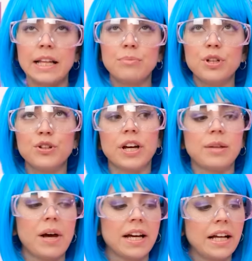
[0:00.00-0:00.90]
Let me look
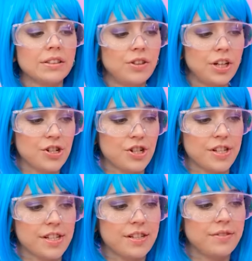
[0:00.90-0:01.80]
at my
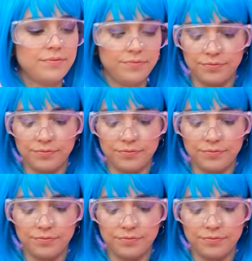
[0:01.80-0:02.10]
calculations.